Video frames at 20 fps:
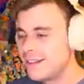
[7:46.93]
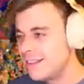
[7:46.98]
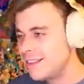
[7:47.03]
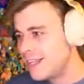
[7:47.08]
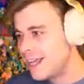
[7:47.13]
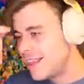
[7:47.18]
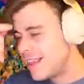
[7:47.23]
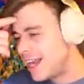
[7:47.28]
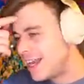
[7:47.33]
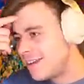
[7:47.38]

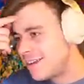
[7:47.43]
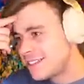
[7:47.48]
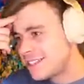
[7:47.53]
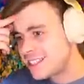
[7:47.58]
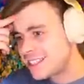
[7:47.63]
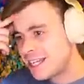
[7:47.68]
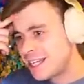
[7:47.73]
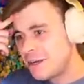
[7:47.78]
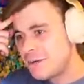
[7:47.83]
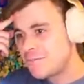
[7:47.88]
Like that looks
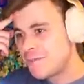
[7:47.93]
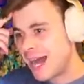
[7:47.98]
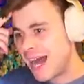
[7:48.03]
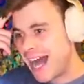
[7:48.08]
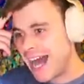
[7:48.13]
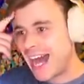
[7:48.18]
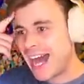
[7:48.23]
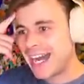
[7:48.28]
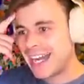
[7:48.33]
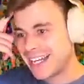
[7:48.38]
so
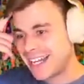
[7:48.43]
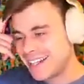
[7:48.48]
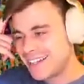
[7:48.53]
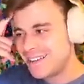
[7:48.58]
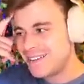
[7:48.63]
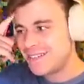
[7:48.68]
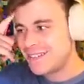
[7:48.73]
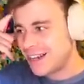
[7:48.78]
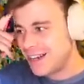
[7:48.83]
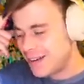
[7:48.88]
bad. I
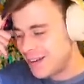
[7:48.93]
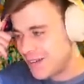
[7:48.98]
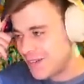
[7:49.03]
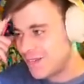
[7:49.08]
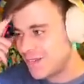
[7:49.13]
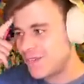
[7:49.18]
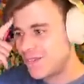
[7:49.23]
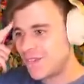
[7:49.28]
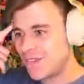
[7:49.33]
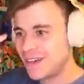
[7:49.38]
don't
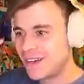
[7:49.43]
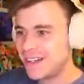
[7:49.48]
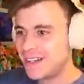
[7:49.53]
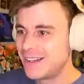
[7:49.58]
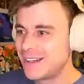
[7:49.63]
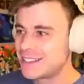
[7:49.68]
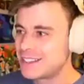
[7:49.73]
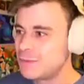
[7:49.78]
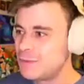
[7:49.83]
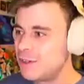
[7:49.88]
know.
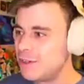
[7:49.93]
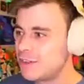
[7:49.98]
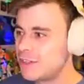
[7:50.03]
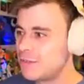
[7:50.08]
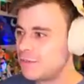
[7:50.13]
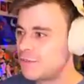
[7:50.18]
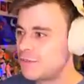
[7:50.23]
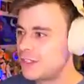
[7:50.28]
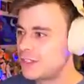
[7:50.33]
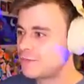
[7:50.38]
So we got
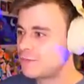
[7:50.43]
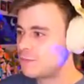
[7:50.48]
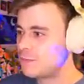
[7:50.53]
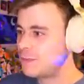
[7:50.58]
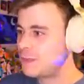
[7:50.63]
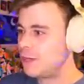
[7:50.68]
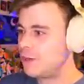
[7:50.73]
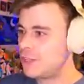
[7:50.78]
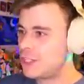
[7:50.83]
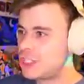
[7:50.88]
the
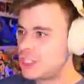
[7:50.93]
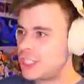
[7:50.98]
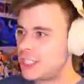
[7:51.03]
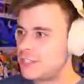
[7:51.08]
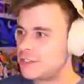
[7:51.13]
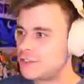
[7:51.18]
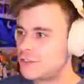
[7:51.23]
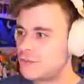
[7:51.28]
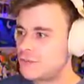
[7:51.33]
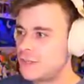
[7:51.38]
we got the
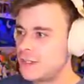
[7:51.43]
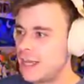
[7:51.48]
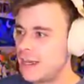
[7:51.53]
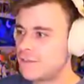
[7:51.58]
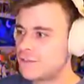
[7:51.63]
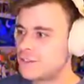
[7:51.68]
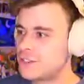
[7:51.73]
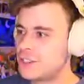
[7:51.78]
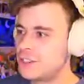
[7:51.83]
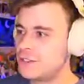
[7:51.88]
cheats for FNAF